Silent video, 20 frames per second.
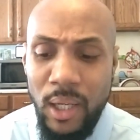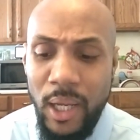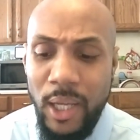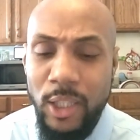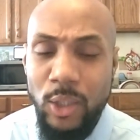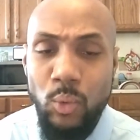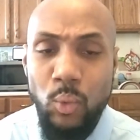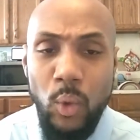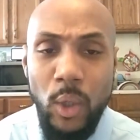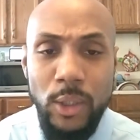
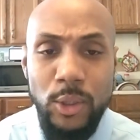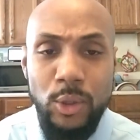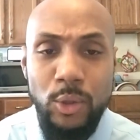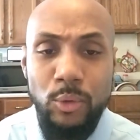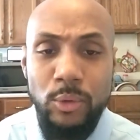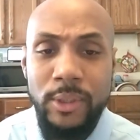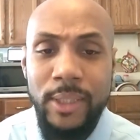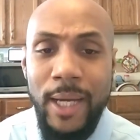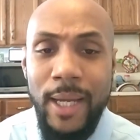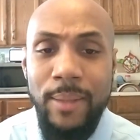and you want
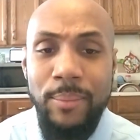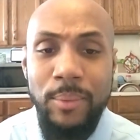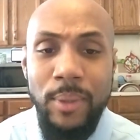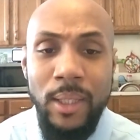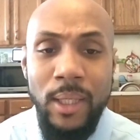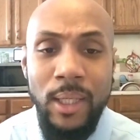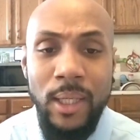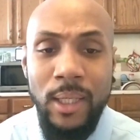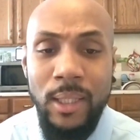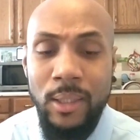to type
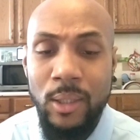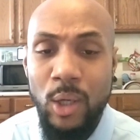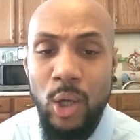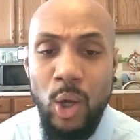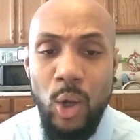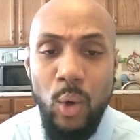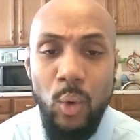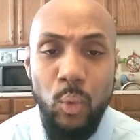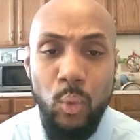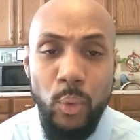in
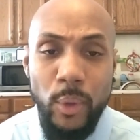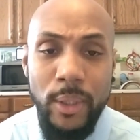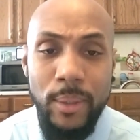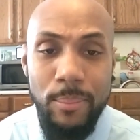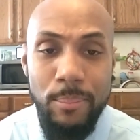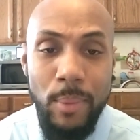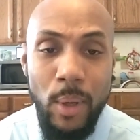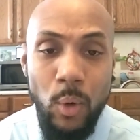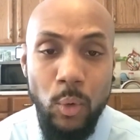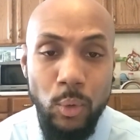
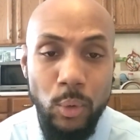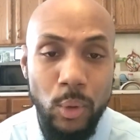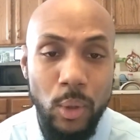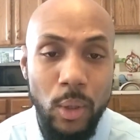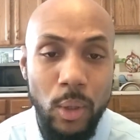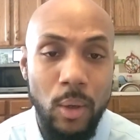remote